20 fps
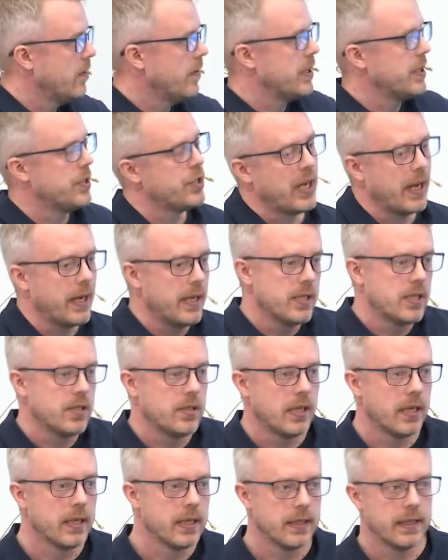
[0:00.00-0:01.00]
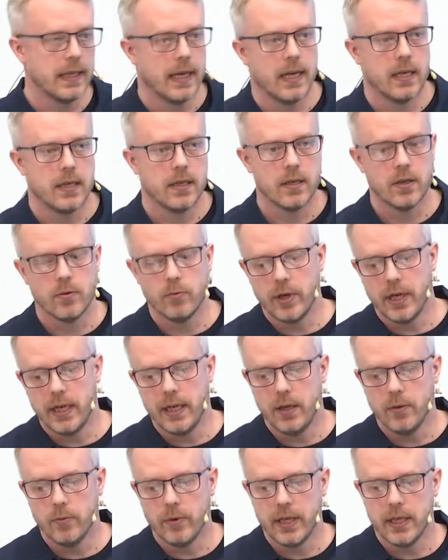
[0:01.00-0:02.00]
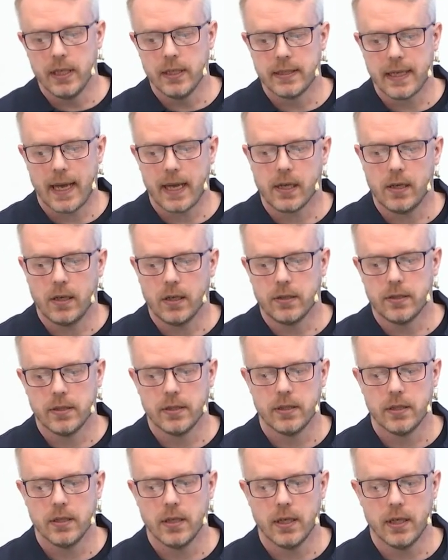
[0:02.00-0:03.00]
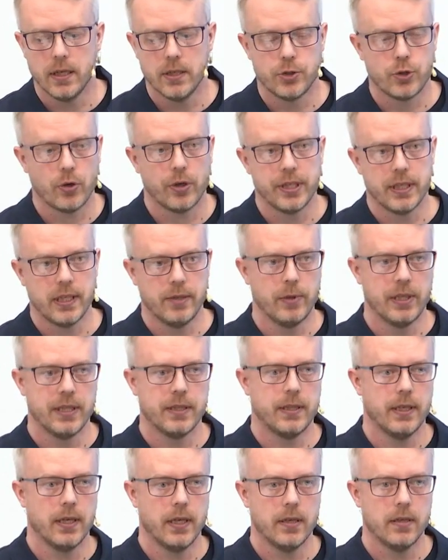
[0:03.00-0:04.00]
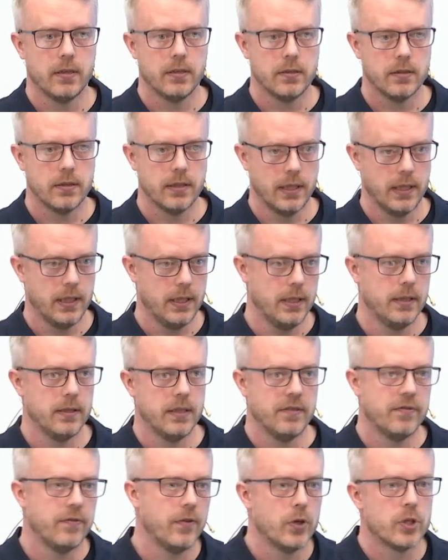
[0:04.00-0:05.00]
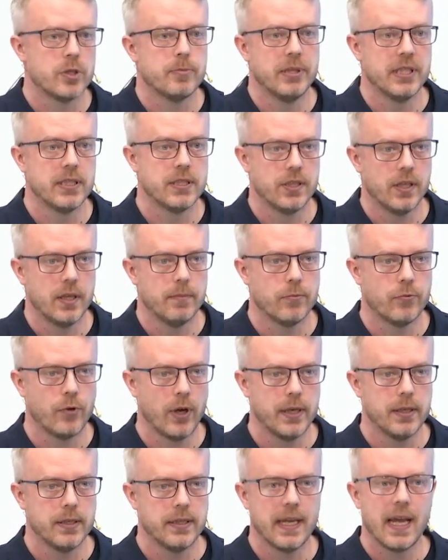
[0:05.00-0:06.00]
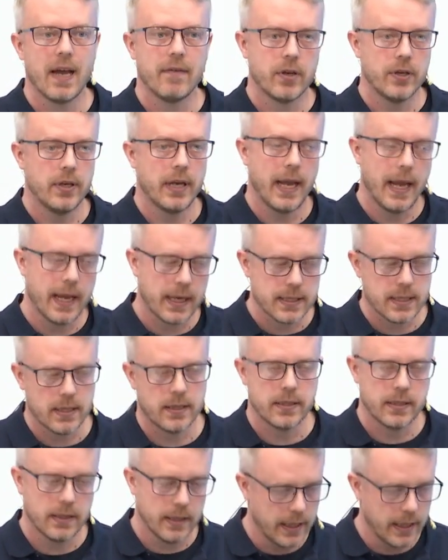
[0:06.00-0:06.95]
the challenge that we tackled jointly with the Firstbeat team, right? They have an excellent